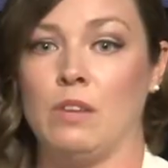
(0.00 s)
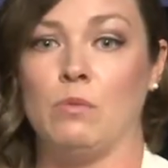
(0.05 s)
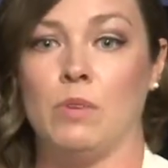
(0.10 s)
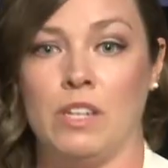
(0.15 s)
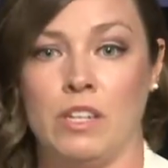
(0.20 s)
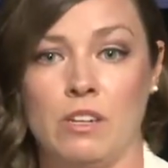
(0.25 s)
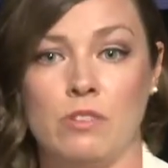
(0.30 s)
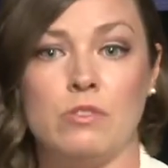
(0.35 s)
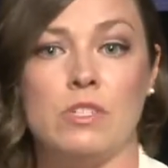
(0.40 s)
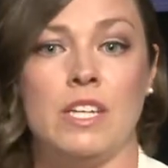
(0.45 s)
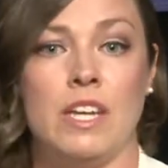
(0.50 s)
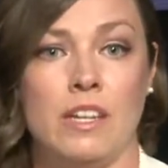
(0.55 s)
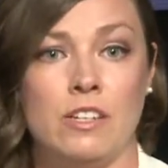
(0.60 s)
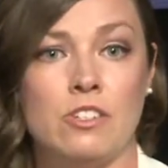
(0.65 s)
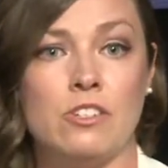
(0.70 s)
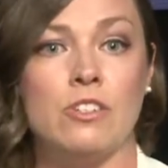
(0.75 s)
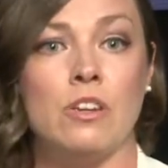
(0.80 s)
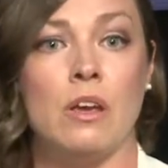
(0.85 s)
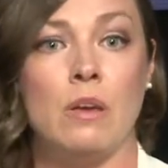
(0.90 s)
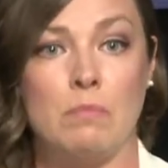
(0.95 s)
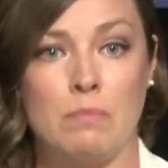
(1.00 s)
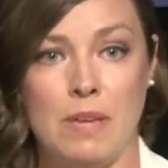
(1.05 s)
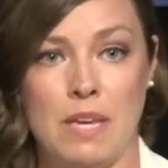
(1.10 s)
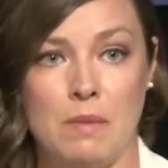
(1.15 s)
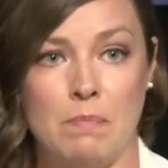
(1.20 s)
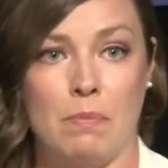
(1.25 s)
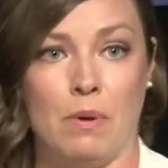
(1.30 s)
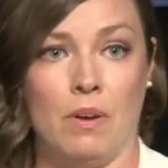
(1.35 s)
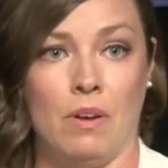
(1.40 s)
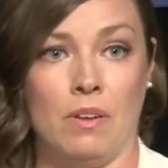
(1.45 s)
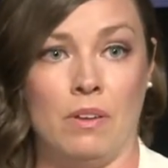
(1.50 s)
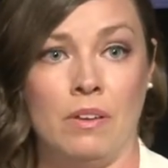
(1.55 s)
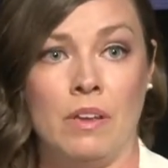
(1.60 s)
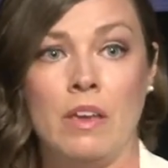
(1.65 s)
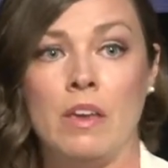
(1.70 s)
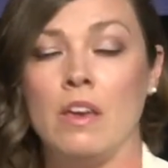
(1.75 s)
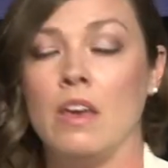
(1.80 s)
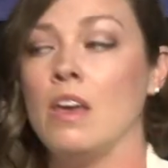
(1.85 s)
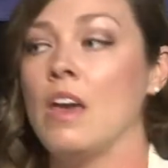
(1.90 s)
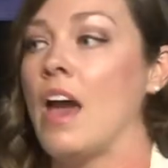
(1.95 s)
When you teach people
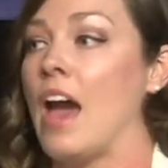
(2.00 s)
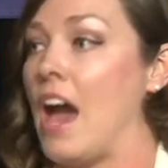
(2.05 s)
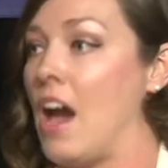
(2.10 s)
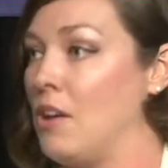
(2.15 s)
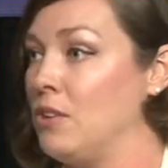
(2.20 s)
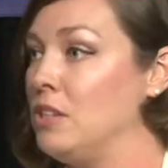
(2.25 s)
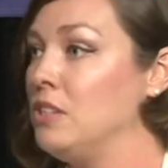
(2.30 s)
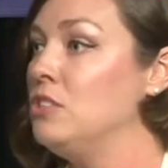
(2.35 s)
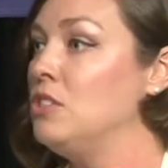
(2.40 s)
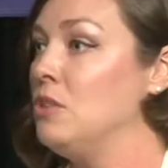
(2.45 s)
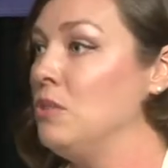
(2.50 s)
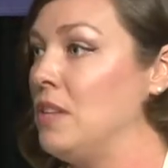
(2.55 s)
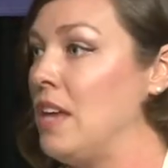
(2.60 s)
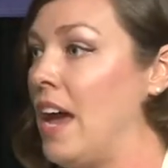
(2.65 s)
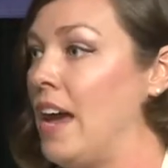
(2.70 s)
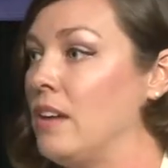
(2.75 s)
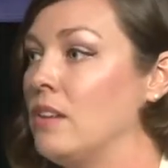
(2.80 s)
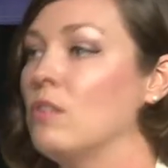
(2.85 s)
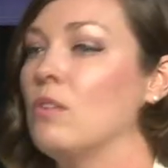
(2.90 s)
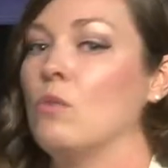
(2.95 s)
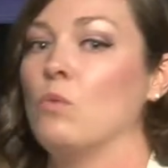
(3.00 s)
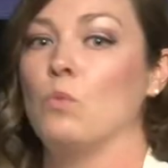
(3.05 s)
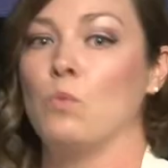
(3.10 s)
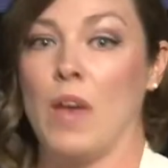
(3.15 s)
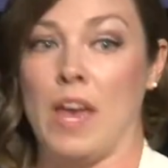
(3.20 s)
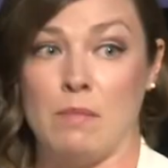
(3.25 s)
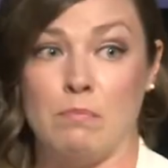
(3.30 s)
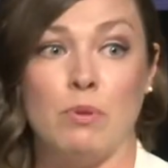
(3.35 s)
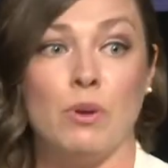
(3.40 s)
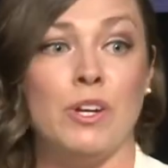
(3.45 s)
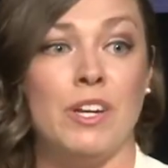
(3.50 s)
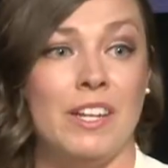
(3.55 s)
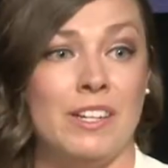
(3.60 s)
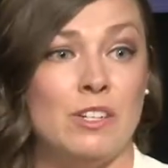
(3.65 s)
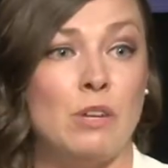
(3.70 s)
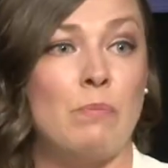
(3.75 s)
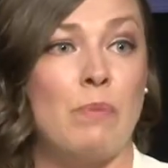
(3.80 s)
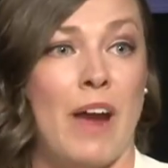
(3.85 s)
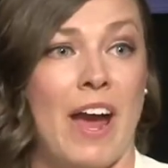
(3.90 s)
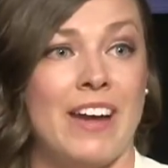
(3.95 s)
how to do that and put it
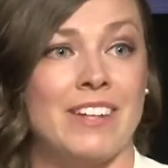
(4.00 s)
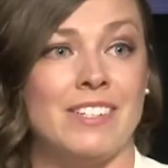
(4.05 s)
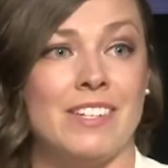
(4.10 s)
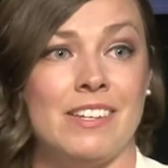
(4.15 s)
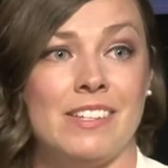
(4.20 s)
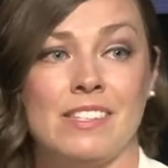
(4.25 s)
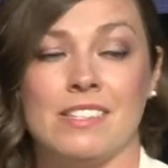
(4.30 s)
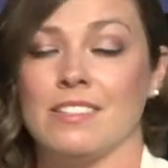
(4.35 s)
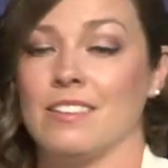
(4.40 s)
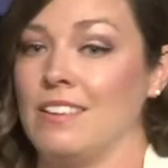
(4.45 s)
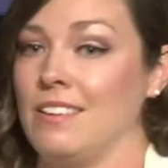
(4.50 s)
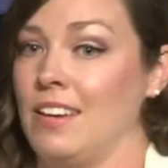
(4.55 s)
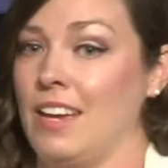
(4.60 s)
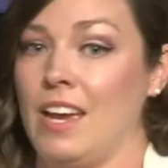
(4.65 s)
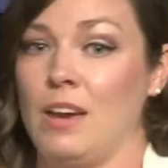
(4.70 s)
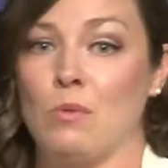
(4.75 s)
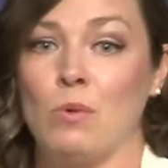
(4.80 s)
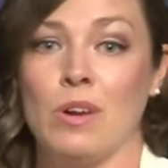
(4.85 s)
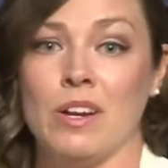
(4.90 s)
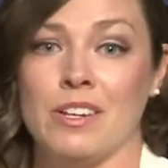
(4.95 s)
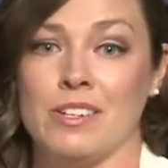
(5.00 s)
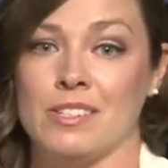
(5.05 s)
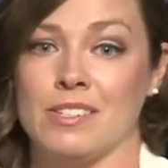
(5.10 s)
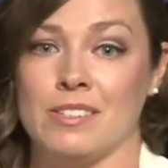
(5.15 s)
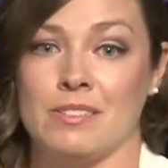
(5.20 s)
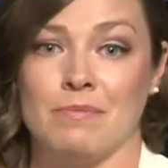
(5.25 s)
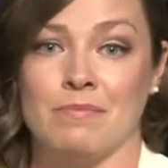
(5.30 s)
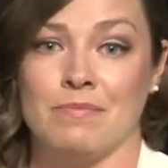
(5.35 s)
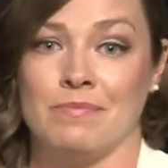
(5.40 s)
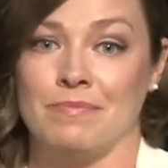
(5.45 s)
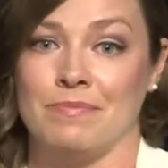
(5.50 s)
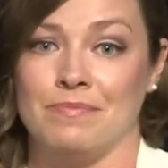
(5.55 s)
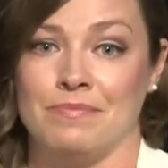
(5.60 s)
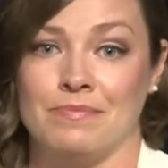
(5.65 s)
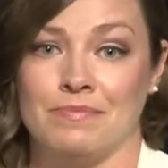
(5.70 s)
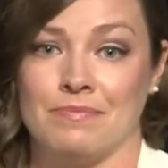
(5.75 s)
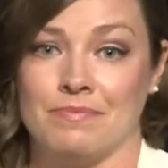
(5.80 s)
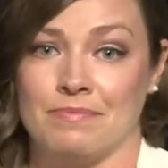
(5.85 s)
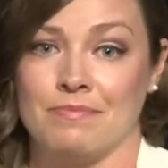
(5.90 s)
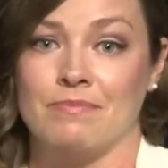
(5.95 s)
into practice, it works.
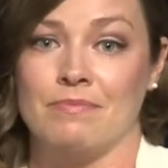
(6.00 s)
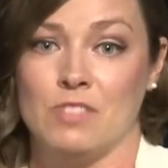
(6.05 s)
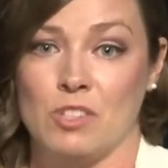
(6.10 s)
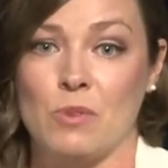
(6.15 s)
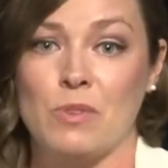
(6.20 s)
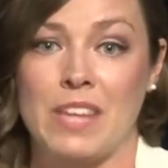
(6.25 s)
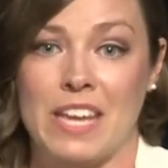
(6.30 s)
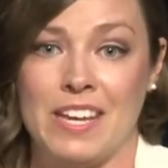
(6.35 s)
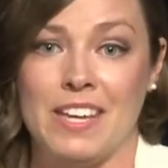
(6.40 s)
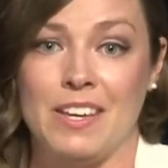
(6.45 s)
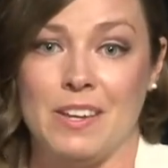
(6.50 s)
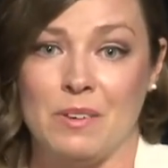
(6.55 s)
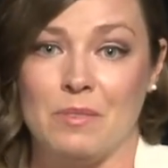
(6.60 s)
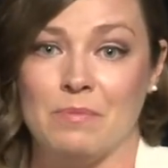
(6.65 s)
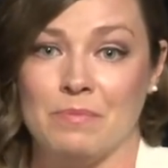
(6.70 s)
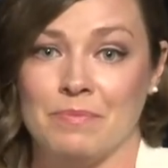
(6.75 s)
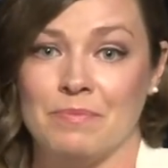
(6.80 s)
So thank you.